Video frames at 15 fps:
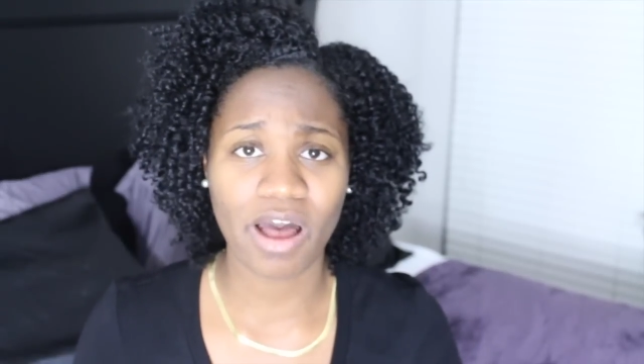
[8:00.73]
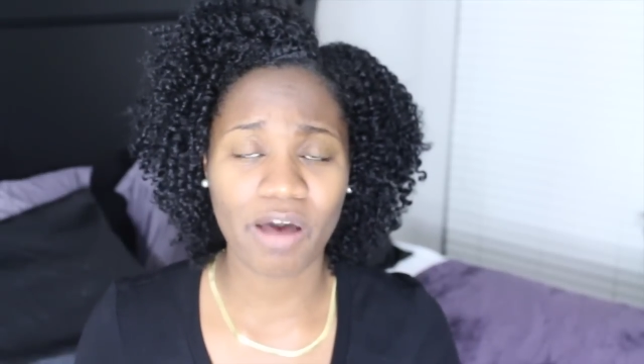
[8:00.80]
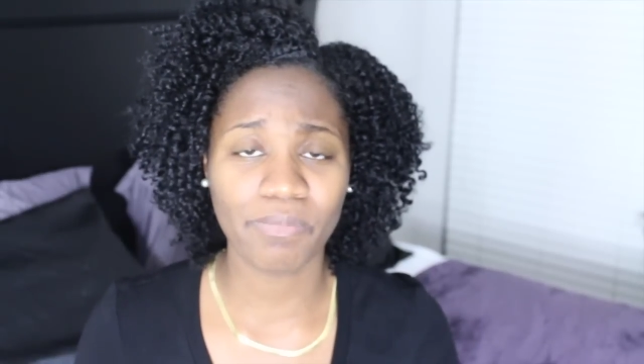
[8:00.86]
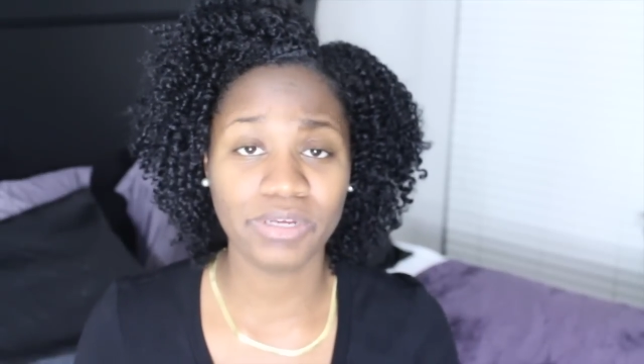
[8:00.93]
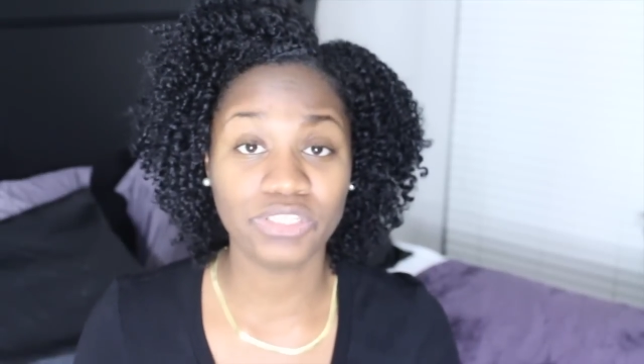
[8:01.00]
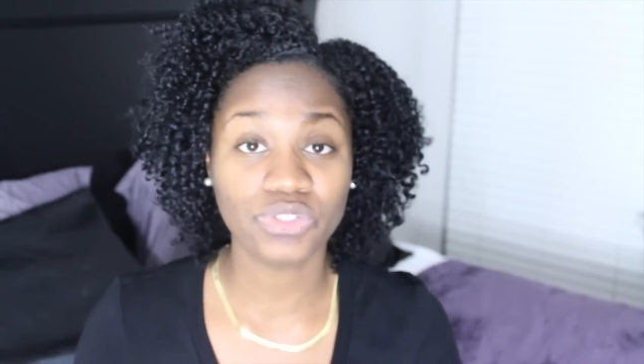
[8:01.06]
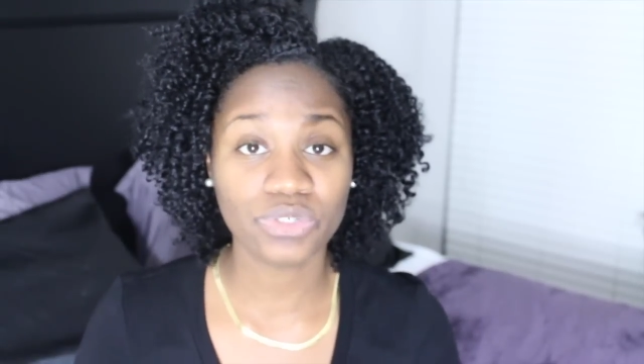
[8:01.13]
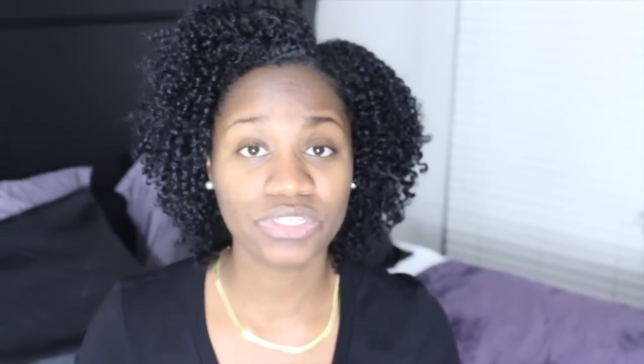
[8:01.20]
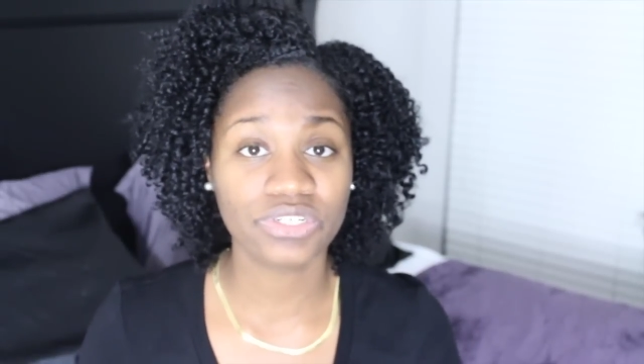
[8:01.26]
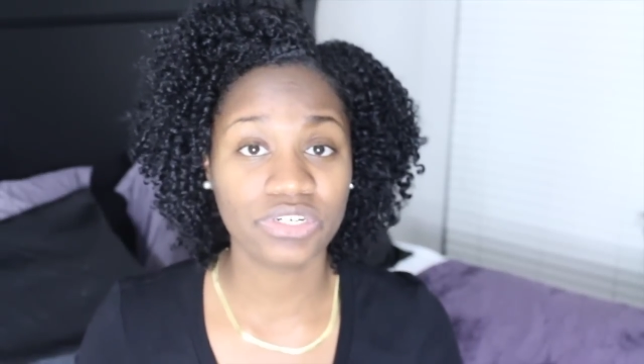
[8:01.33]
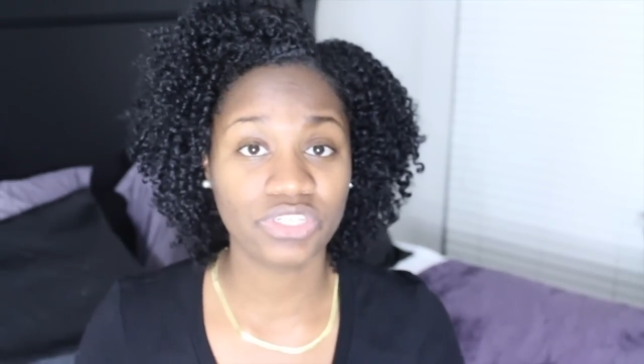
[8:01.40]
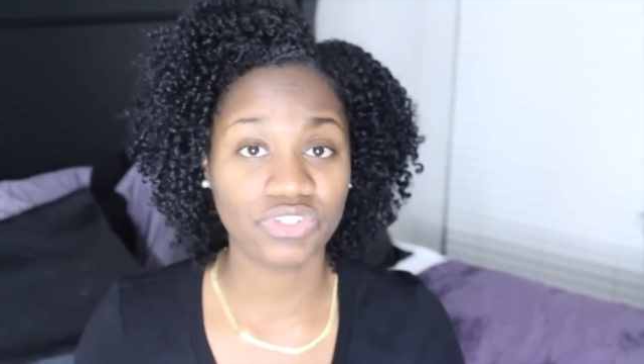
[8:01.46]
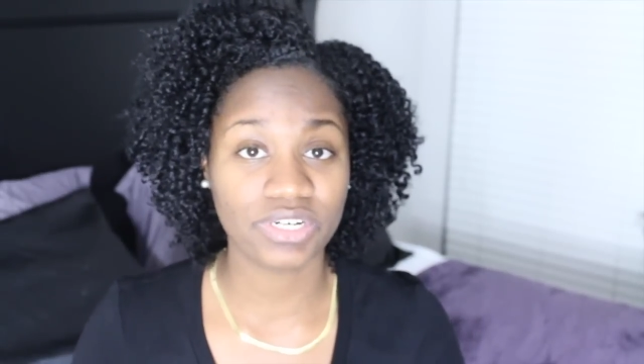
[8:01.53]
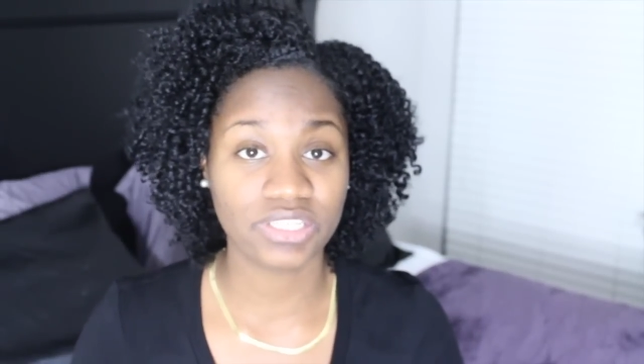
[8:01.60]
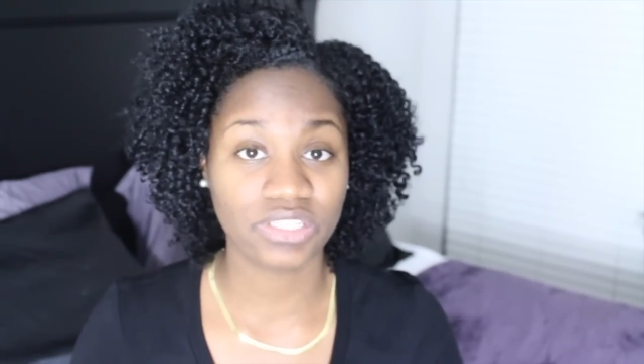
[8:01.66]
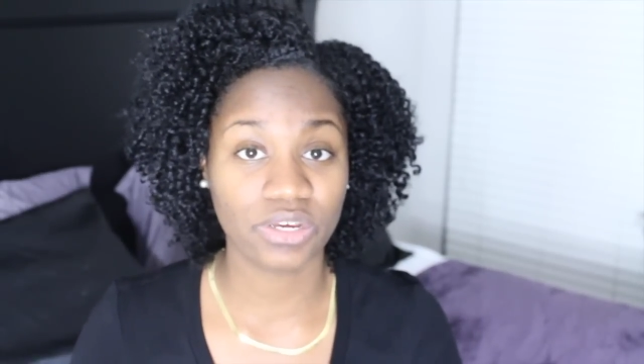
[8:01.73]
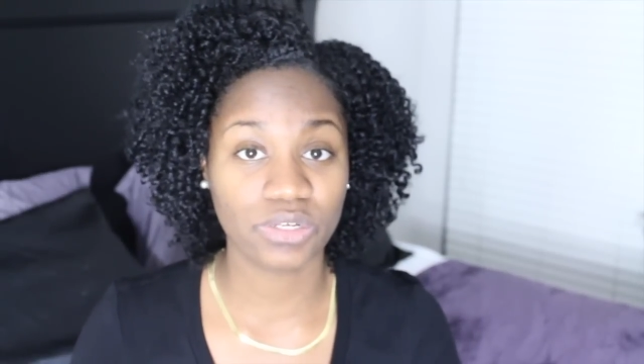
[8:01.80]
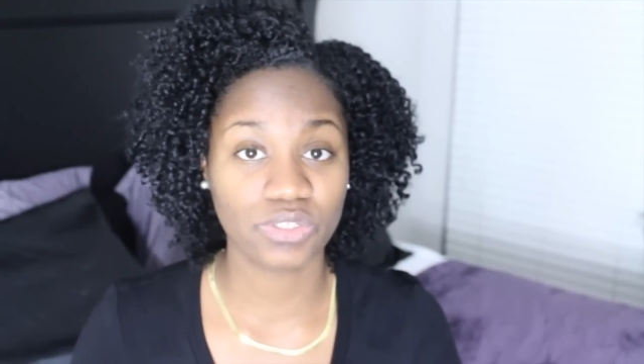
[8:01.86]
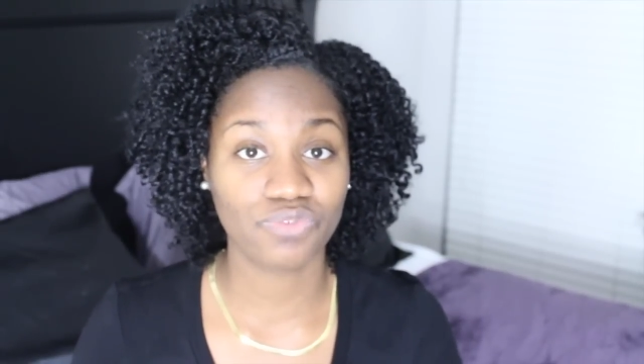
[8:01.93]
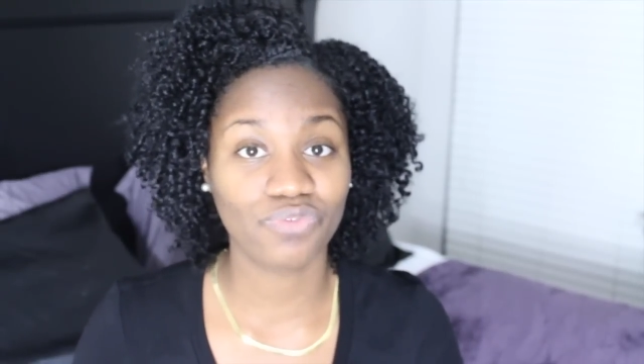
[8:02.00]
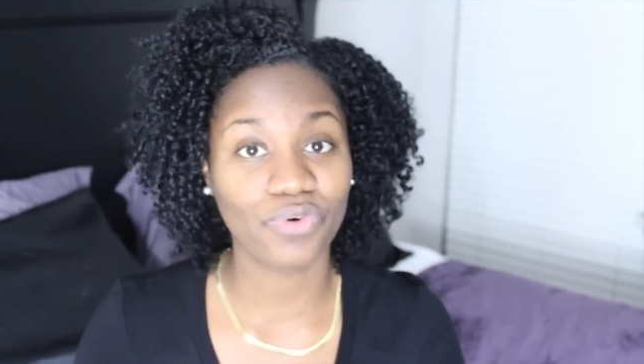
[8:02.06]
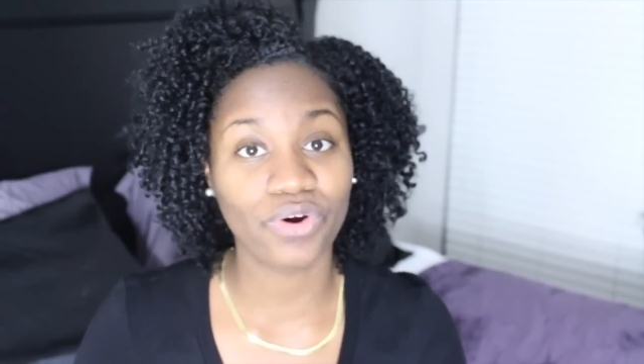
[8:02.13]
I'll be sure to address
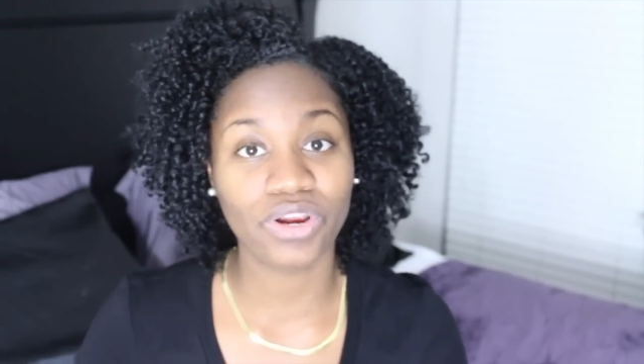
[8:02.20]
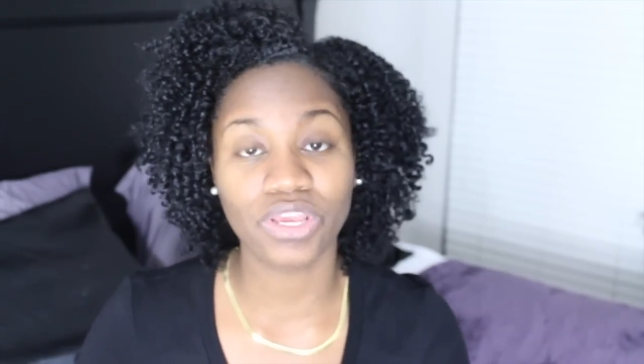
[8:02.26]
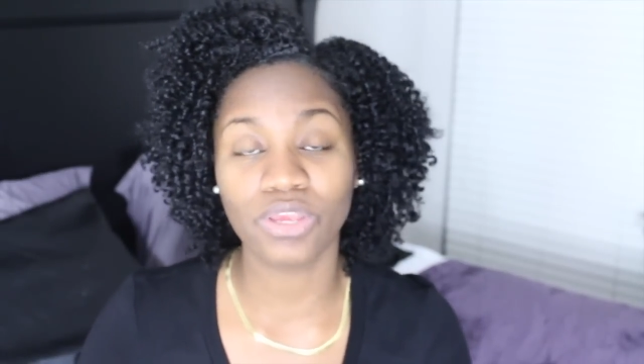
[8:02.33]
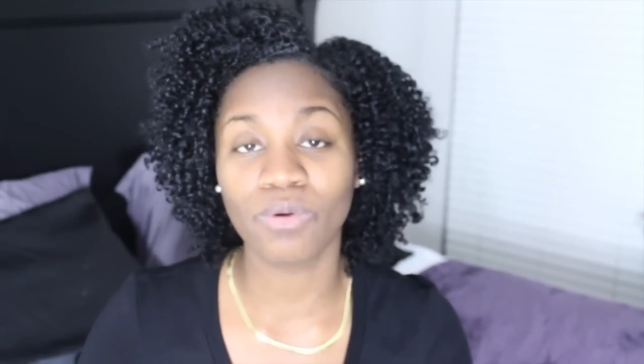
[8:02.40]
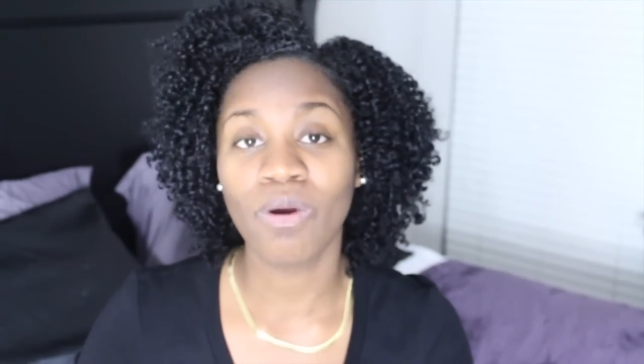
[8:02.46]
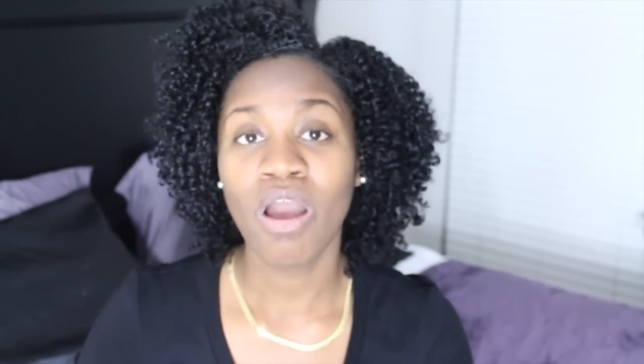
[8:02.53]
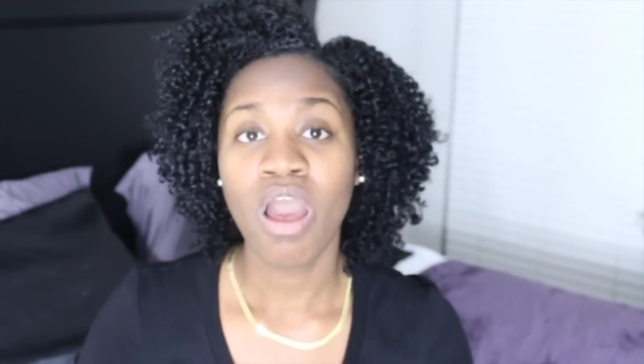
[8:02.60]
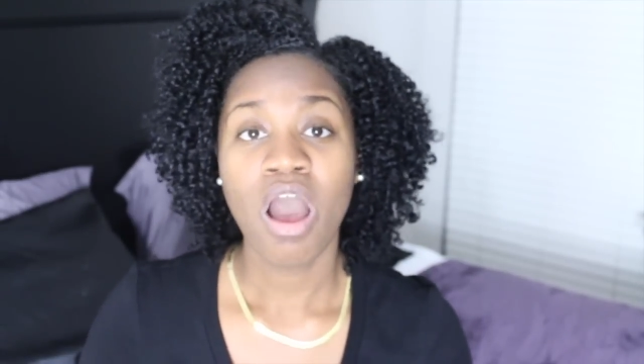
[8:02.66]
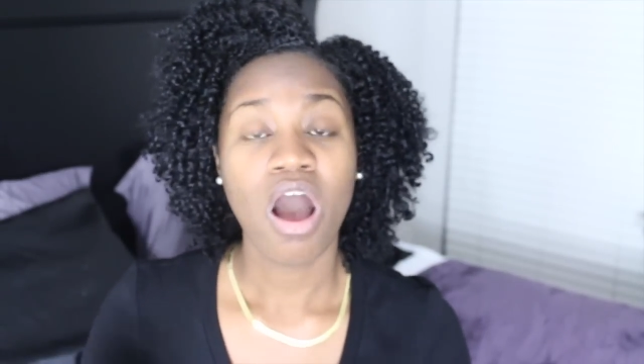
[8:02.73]
those for you.